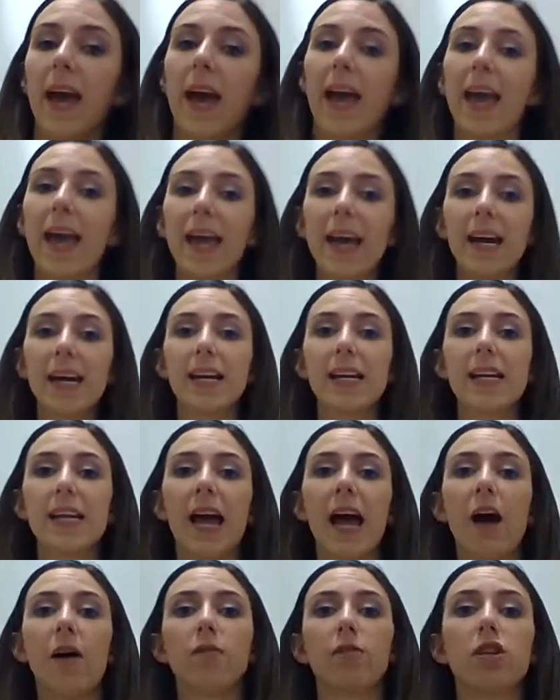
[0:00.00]
and
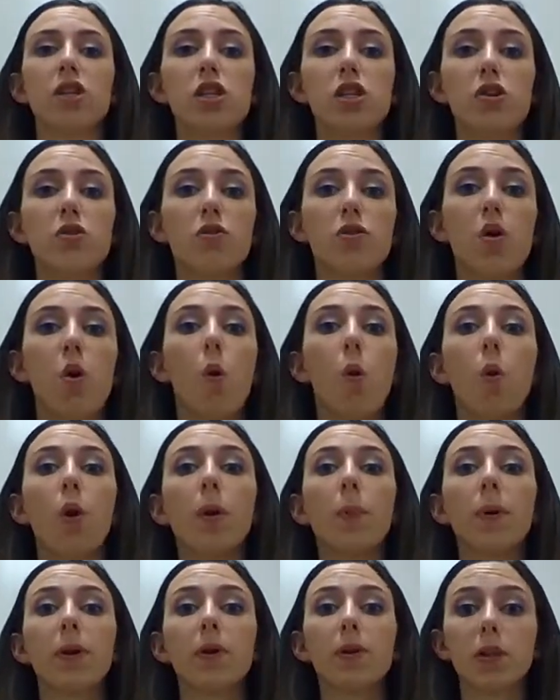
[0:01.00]
how to do the
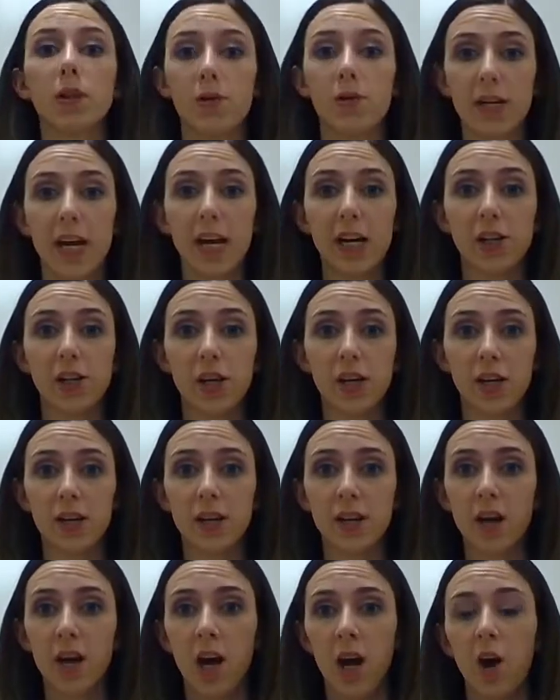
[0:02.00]
orbital notation
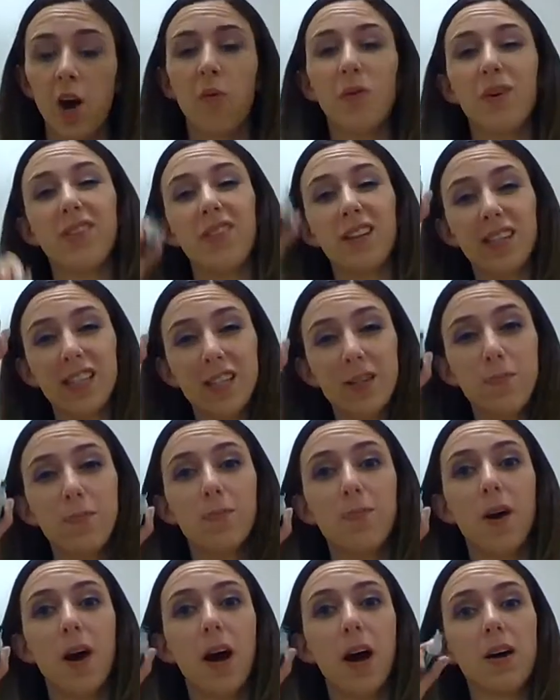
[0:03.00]
with
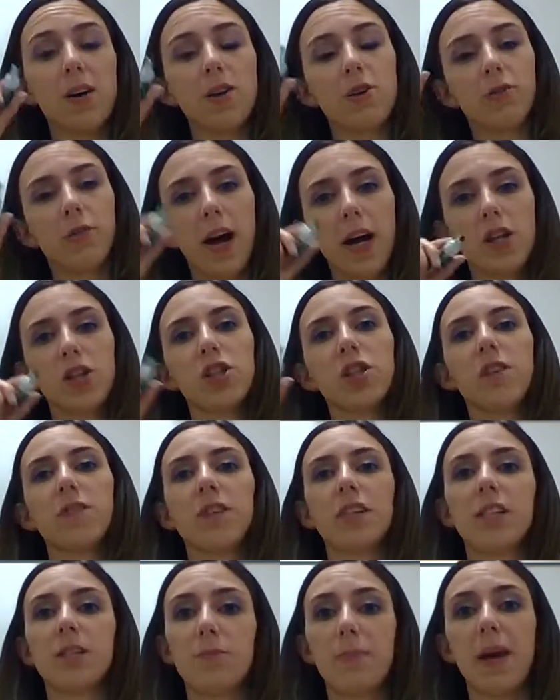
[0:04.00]
the direction of
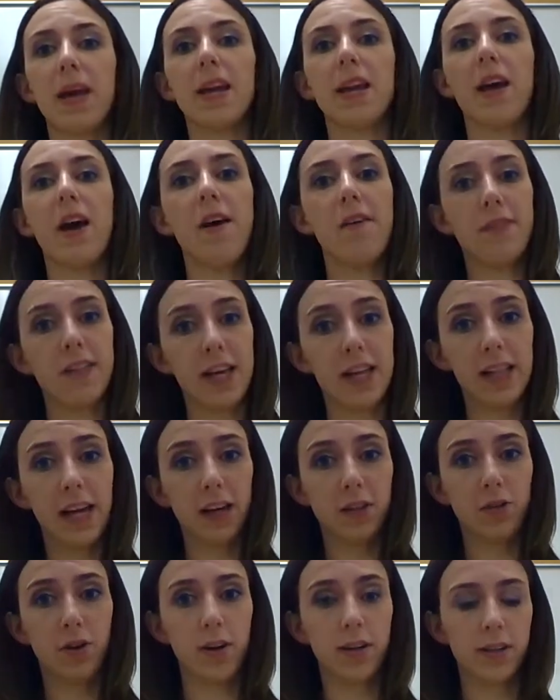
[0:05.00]
spin of the
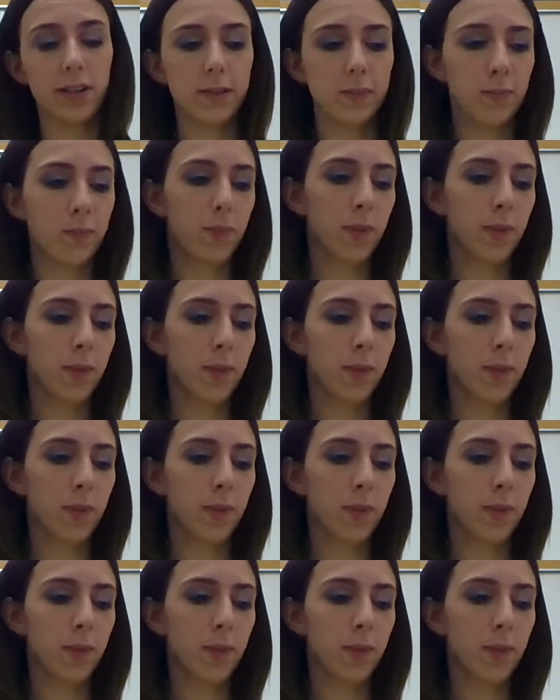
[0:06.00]
electrons.